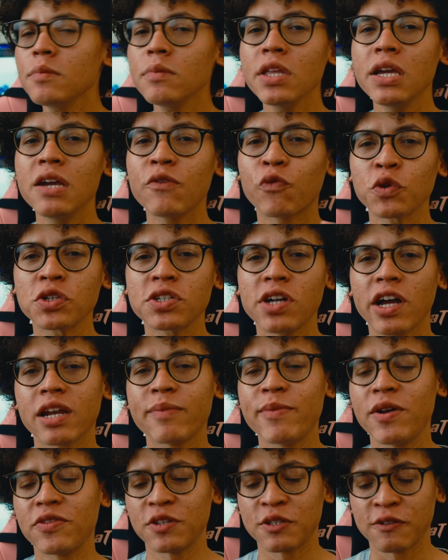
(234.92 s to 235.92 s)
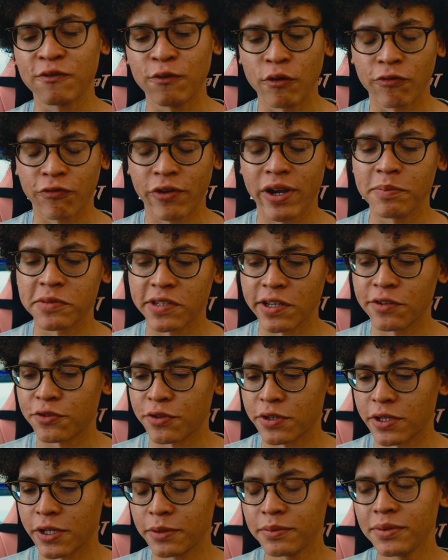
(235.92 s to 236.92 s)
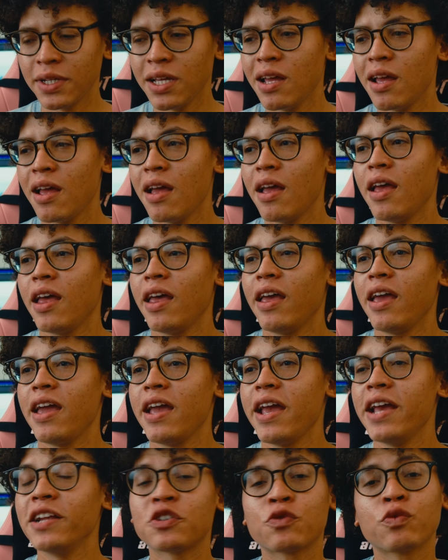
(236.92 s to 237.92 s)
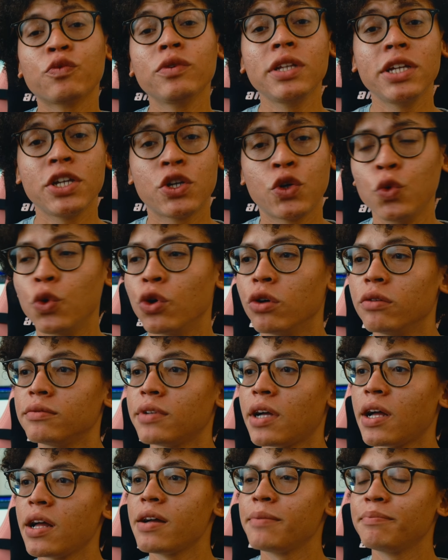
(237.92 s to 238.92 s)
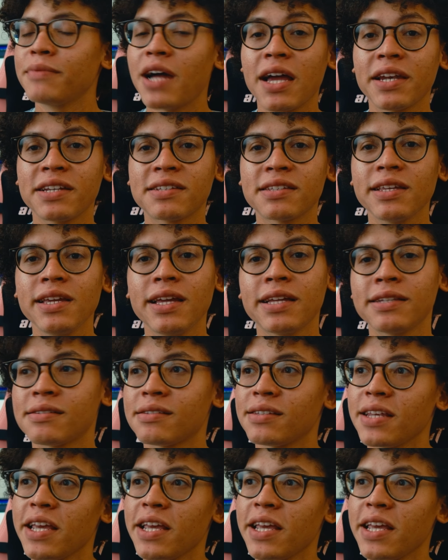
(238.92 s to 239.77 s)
if we're talking about this full-frame sensor, though, it's really cool. Honestly, it's